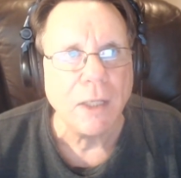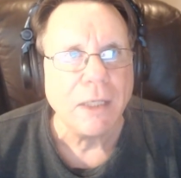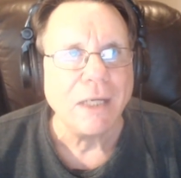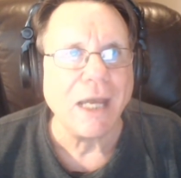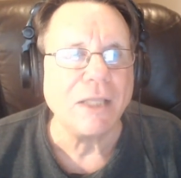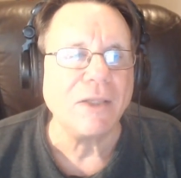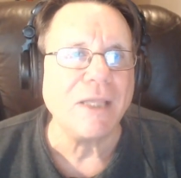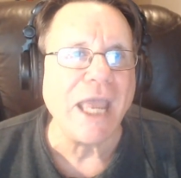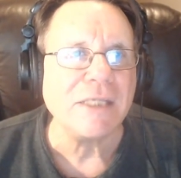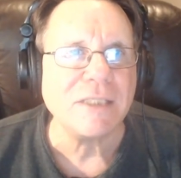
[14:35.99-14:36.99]
The
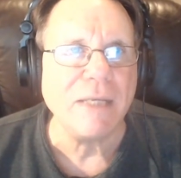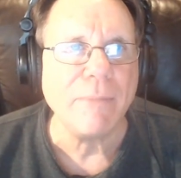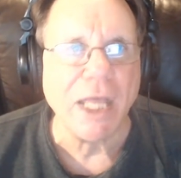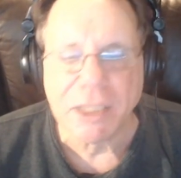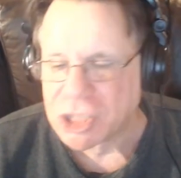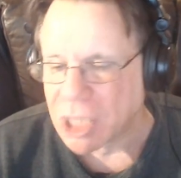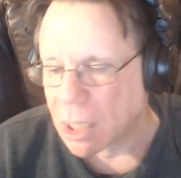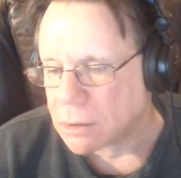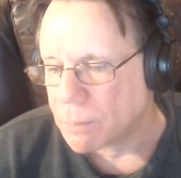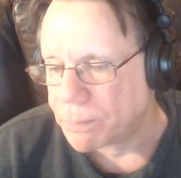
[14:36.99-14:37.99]
last team on the chart, the
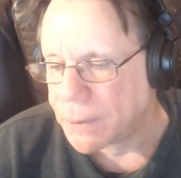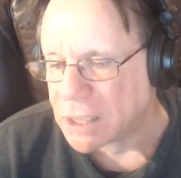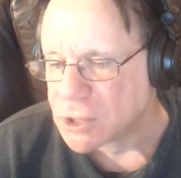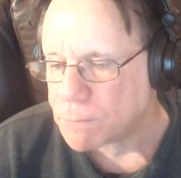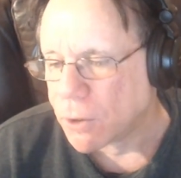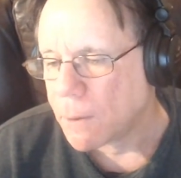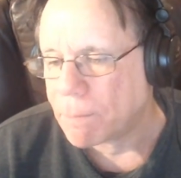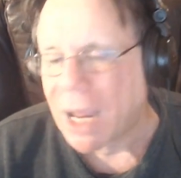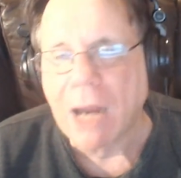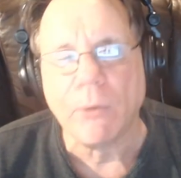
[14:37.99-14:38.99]
Pittsburgh
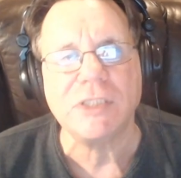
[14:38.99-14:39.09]
Pirates,